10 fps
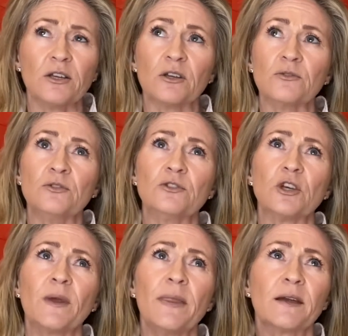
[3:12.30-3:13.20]

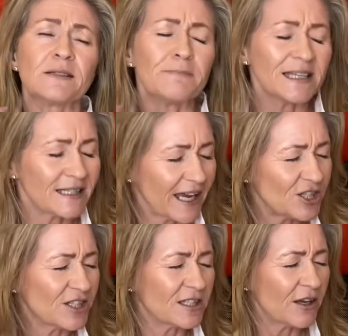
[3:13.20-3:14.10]
doing those
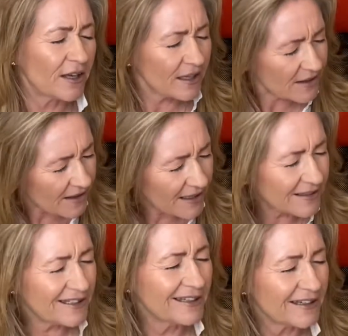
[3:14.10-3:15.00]
meditations. No,
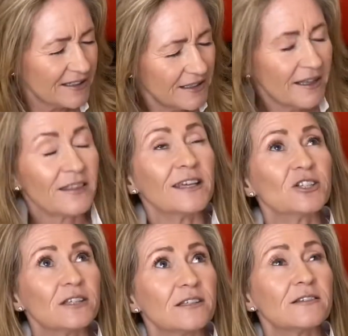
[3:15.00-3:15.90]
they
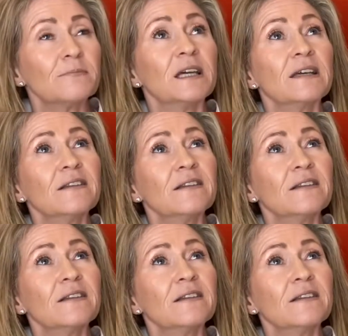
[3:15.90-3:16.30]
just said to me,